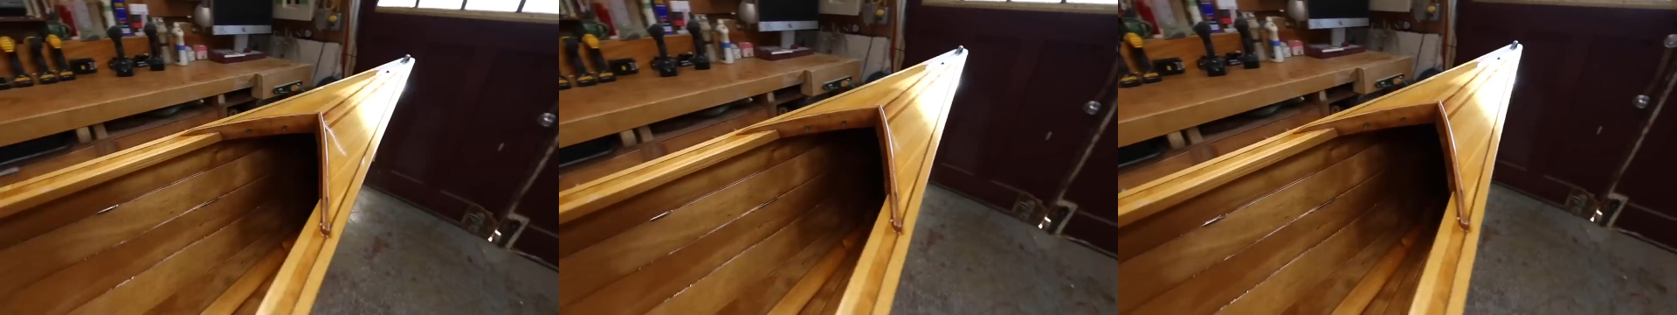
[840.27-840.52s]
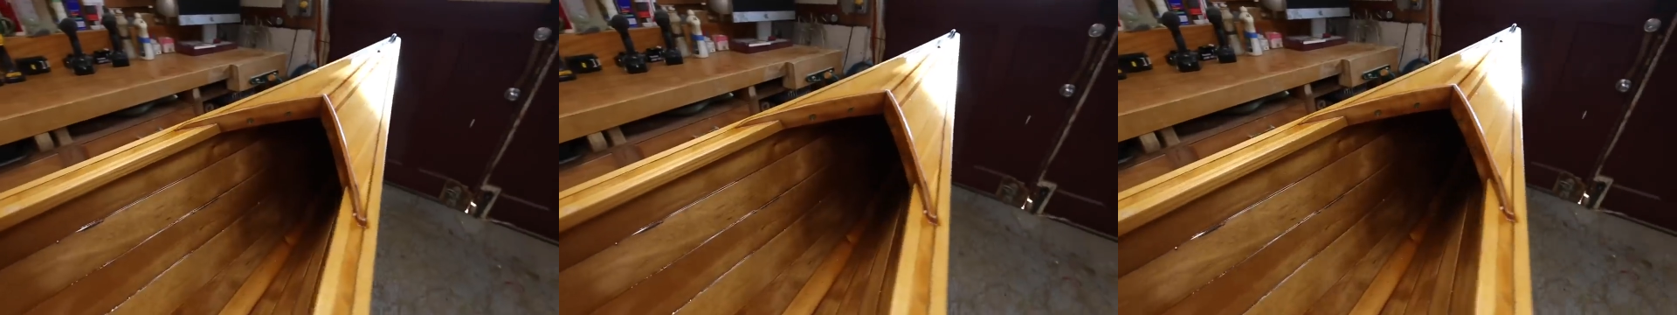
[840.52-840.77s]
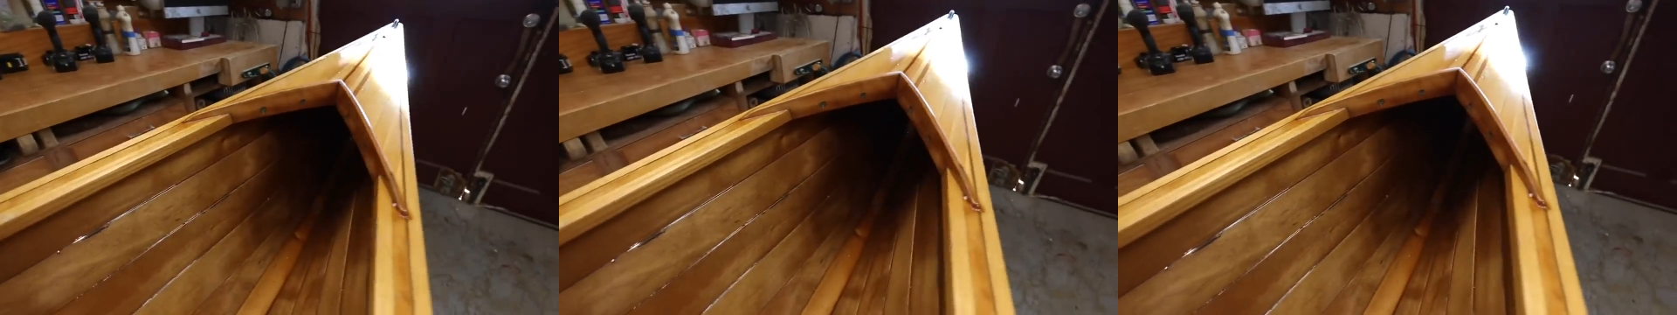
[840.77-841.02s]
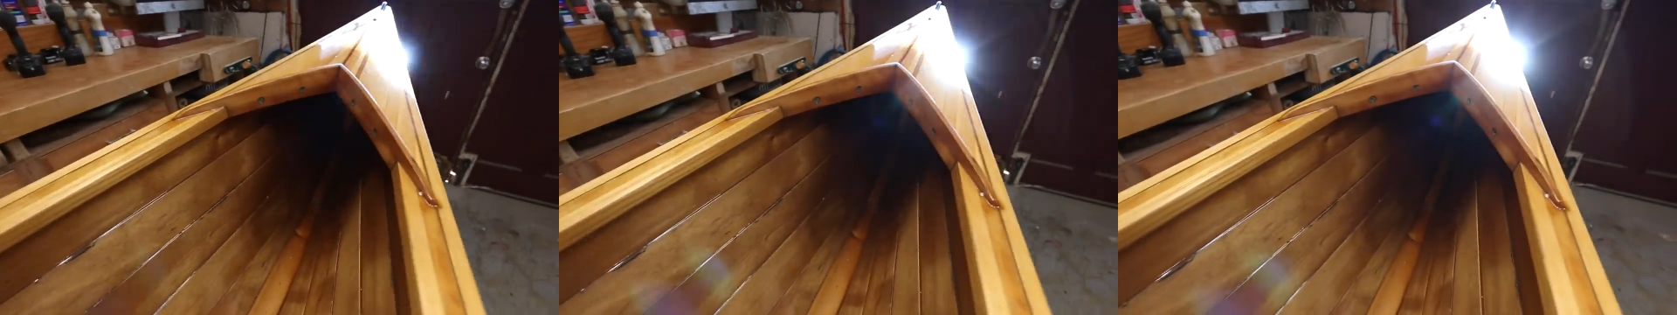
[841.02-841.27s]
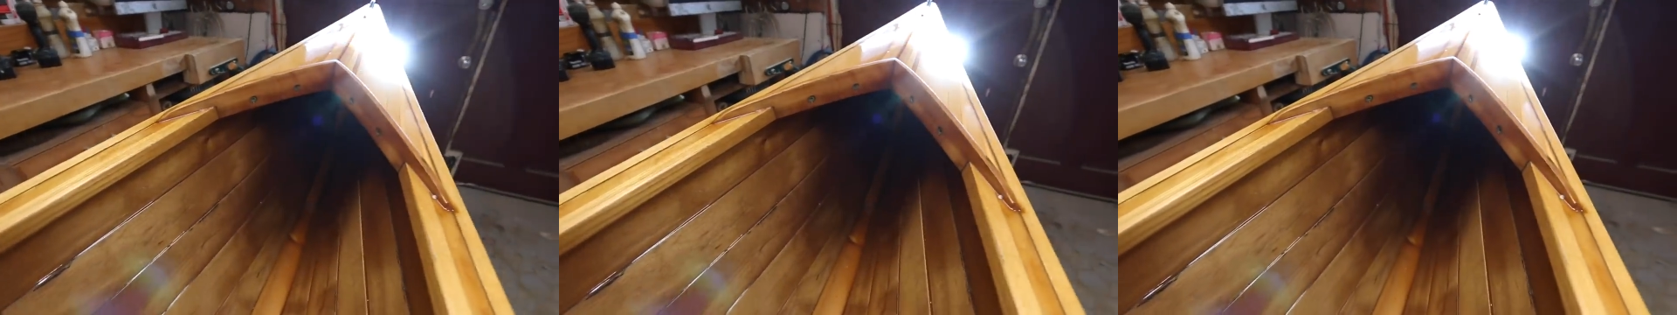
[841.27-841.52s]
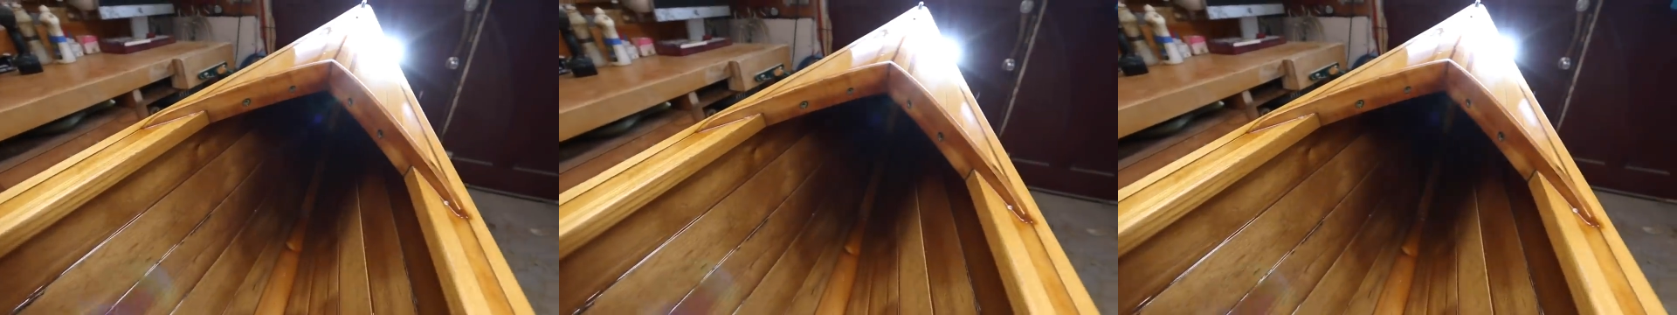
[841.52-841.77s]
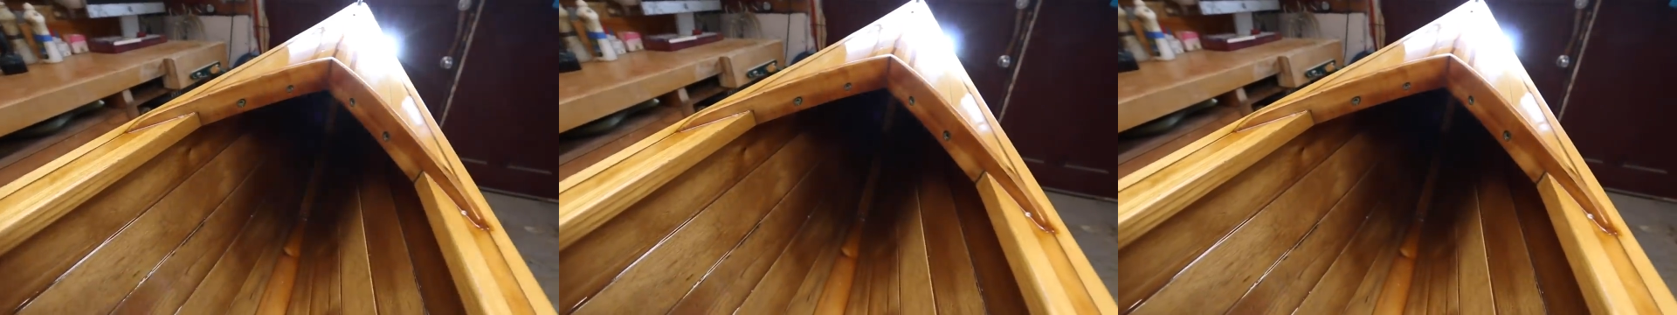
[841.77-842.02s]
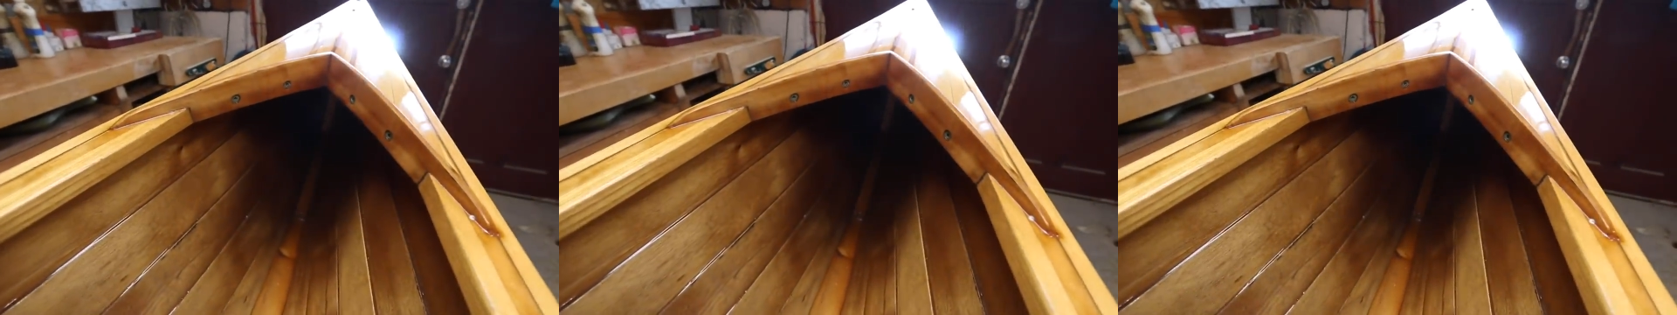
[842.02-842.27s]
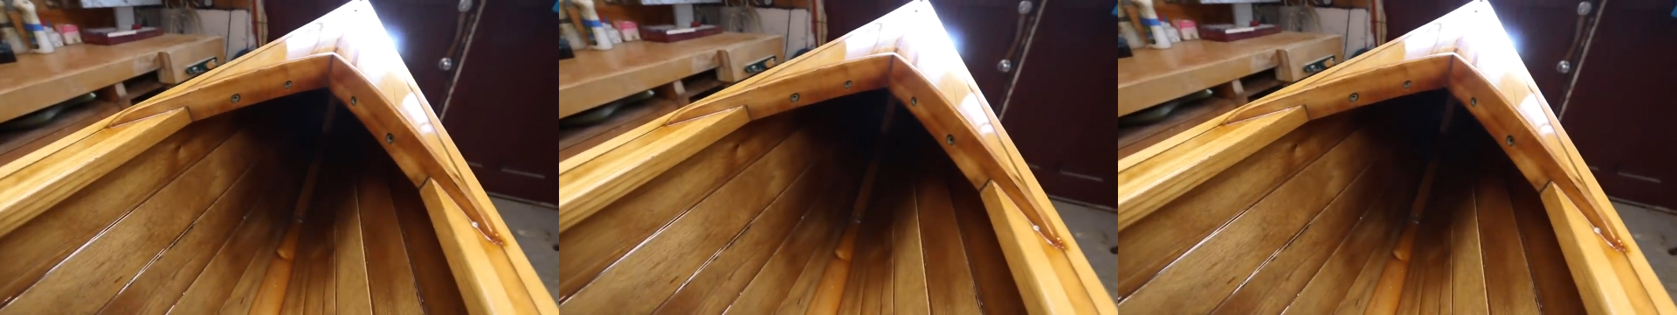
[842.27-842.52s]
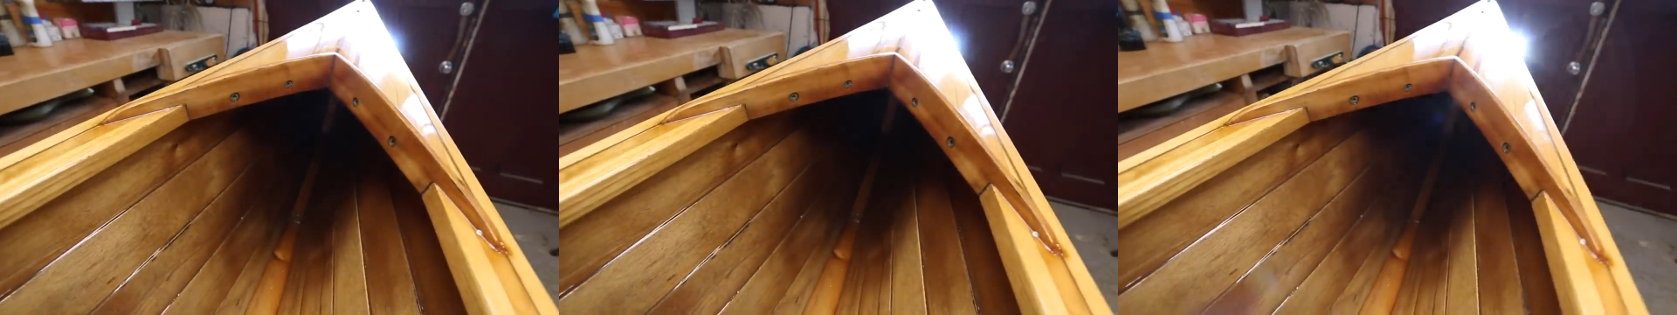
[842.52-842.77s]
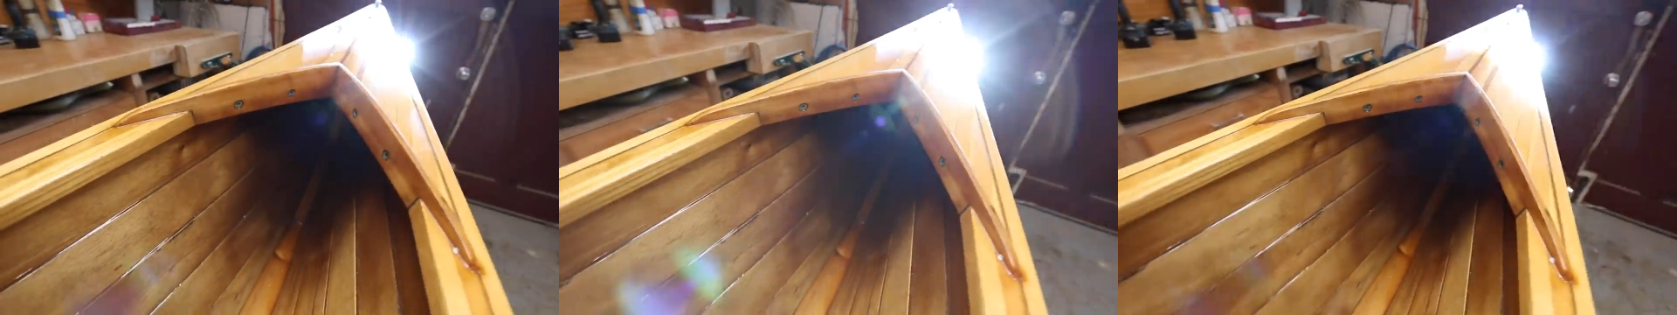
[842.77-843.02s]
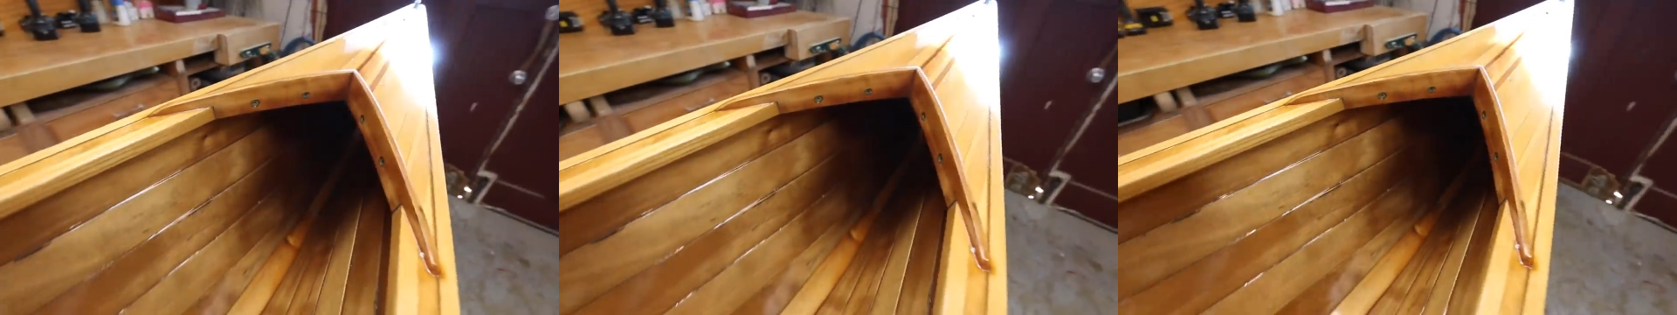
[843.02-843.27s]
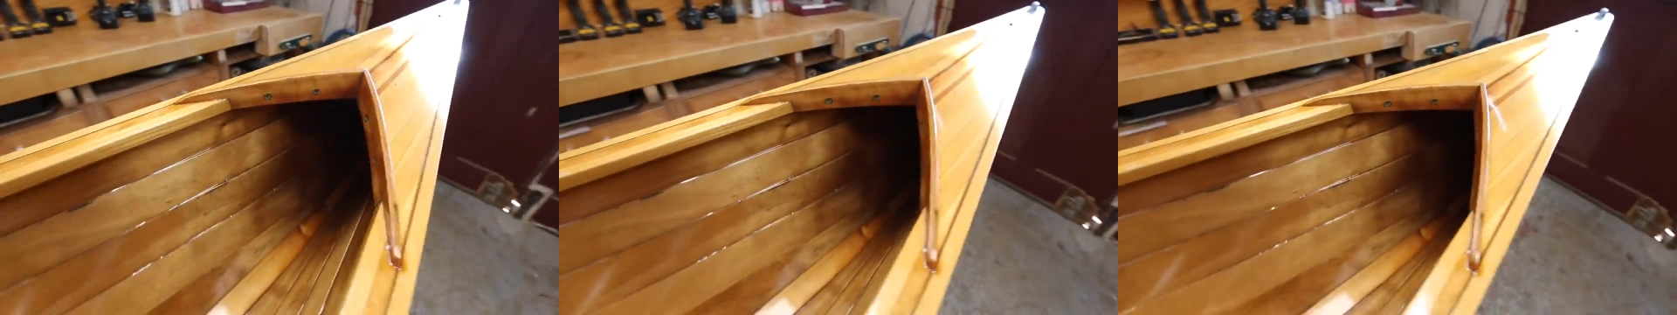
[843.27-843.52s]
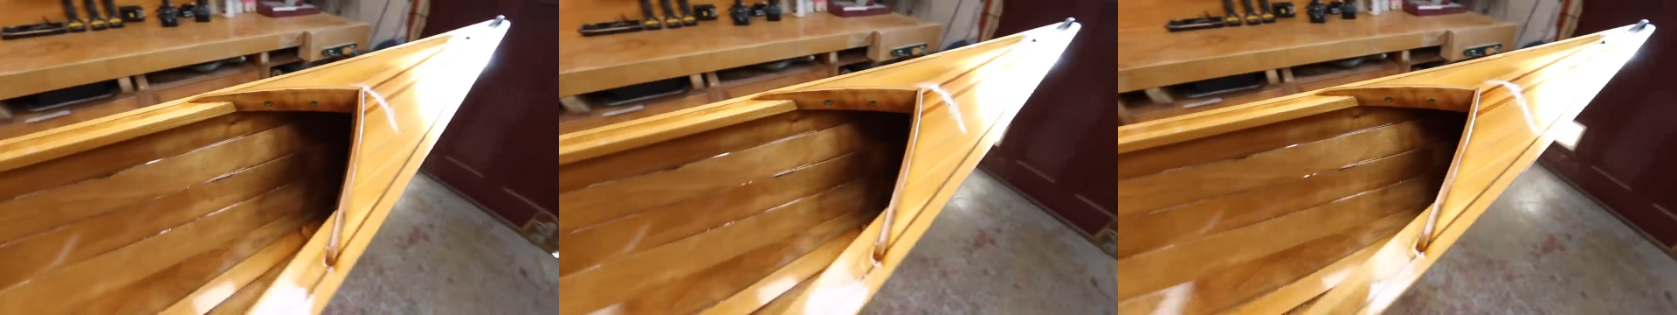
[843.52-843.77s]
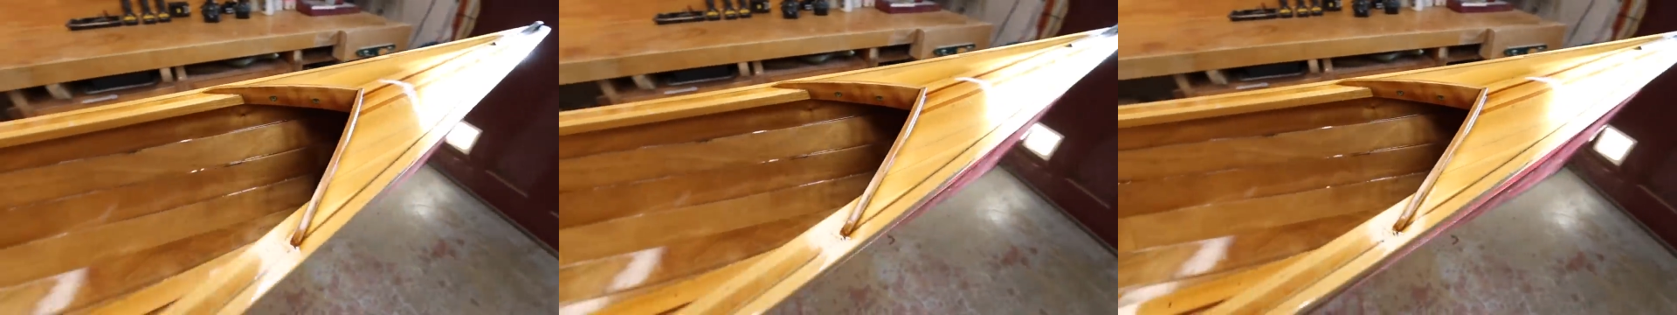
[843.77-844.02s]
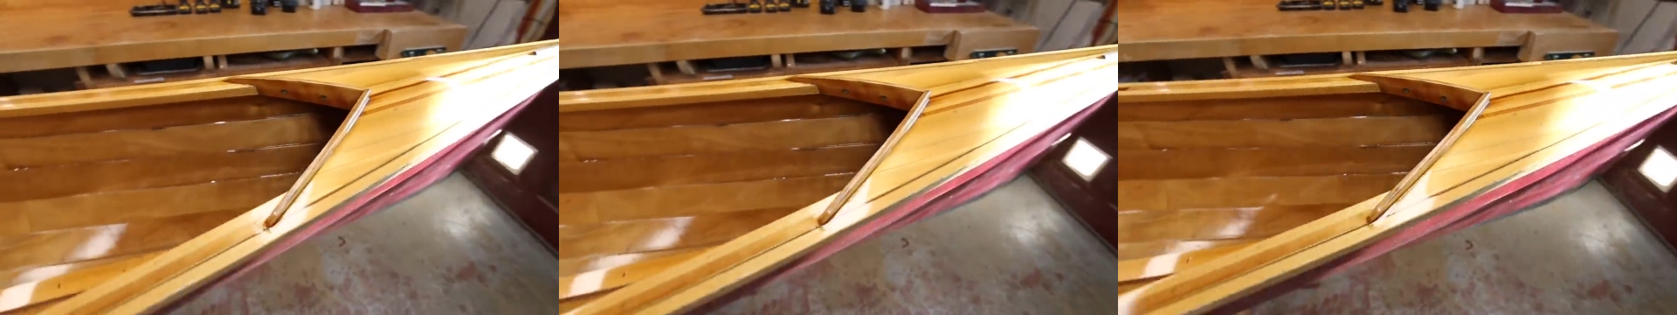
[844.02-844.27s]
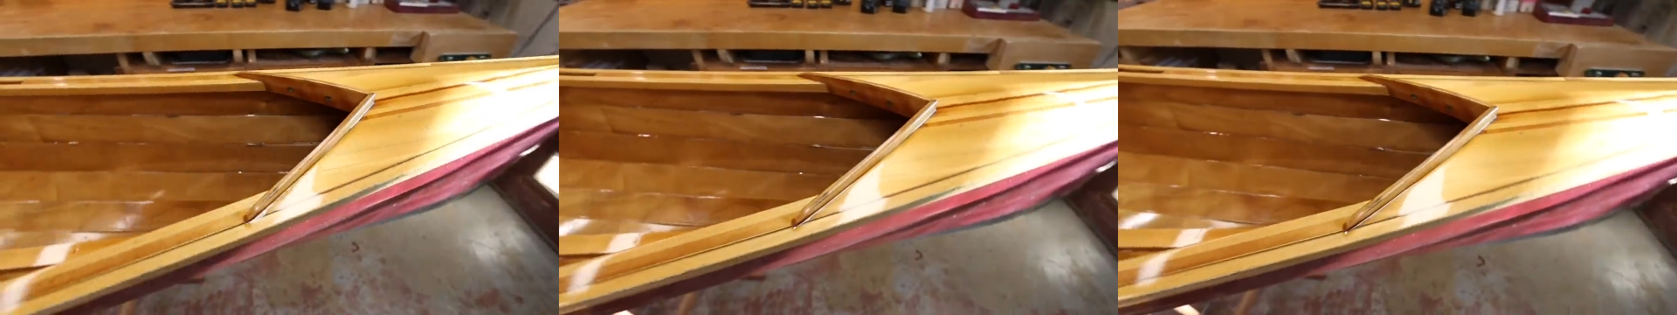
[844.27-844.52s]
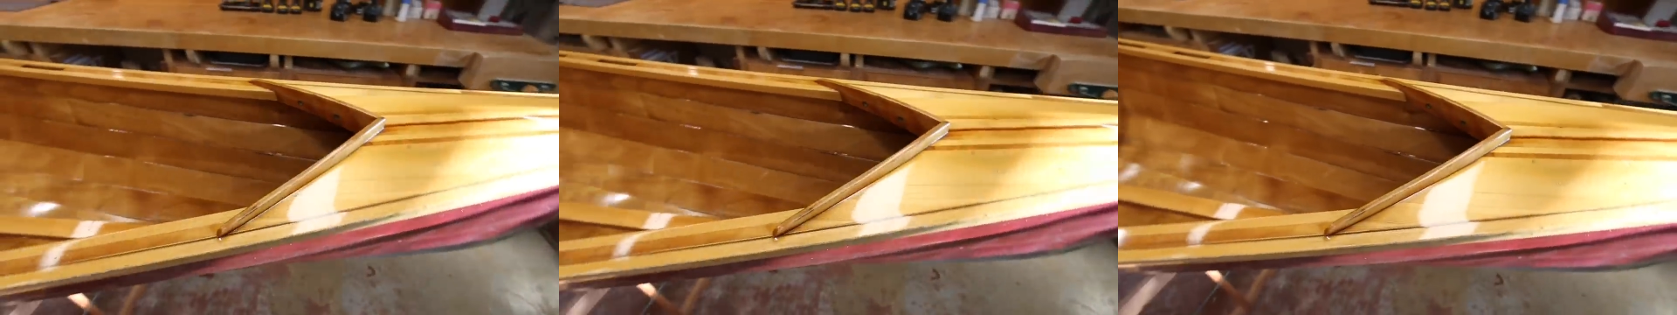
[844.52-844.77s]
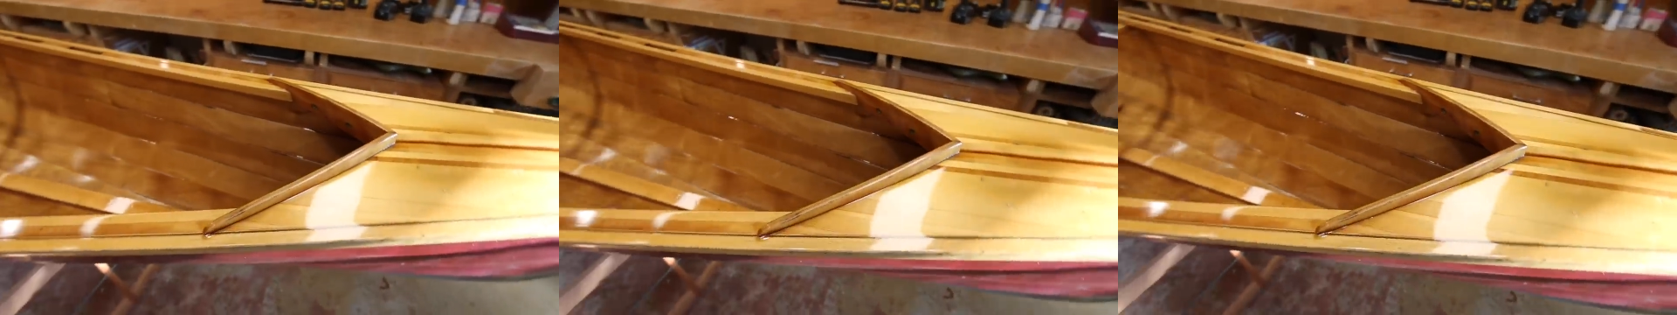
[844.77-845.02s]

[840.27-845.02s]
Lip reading: [unreadable: no face in view]